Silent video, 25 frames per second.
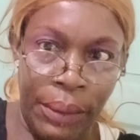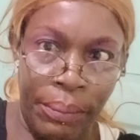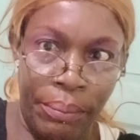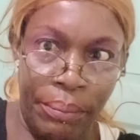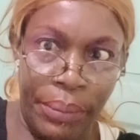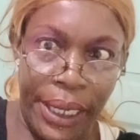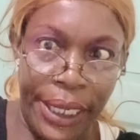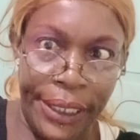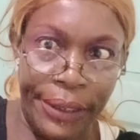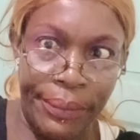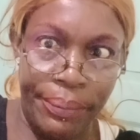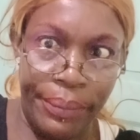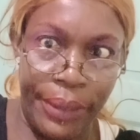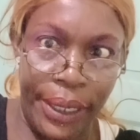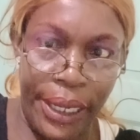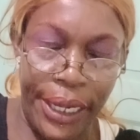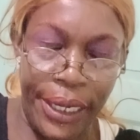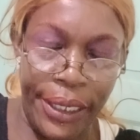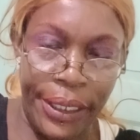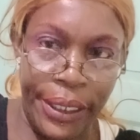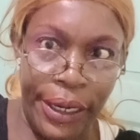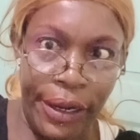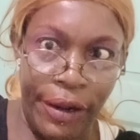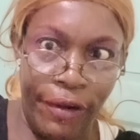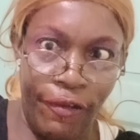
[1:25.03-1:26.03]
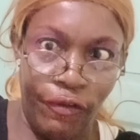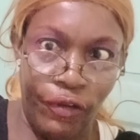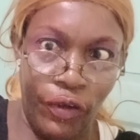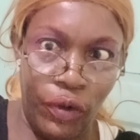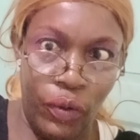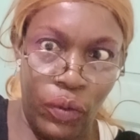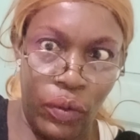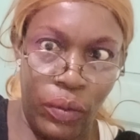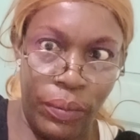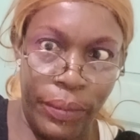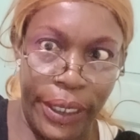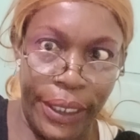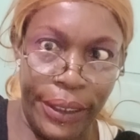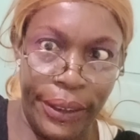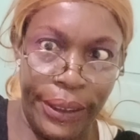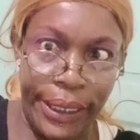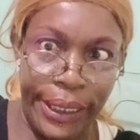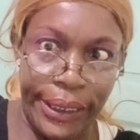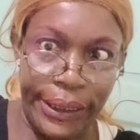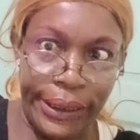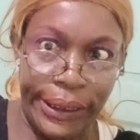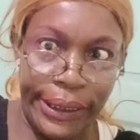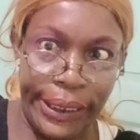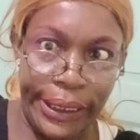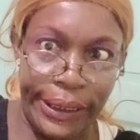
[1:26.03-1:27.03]
bad mind every woman
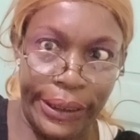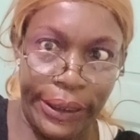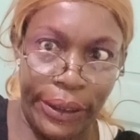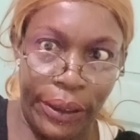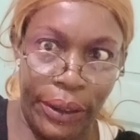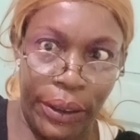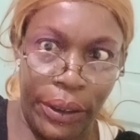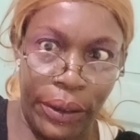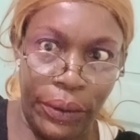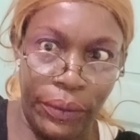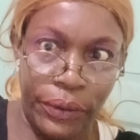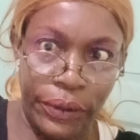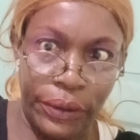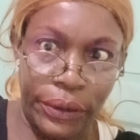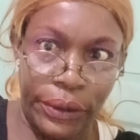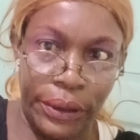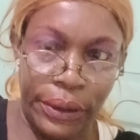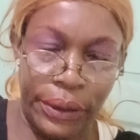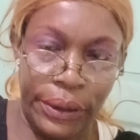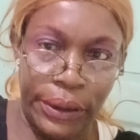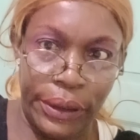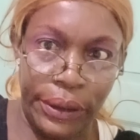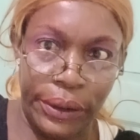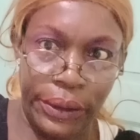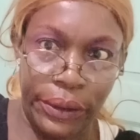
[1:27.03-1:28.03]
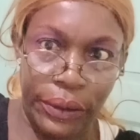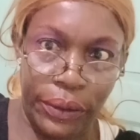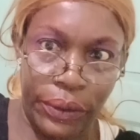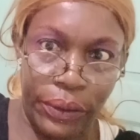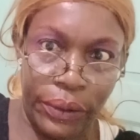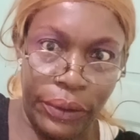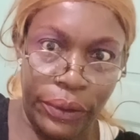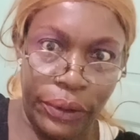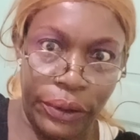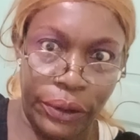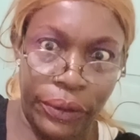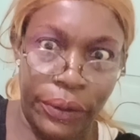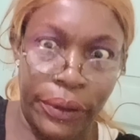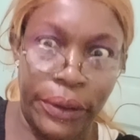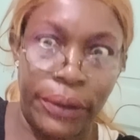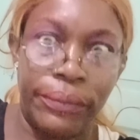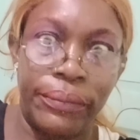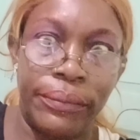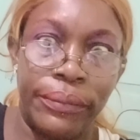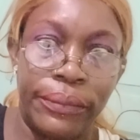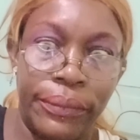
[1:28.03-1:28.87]
that get a house in this country?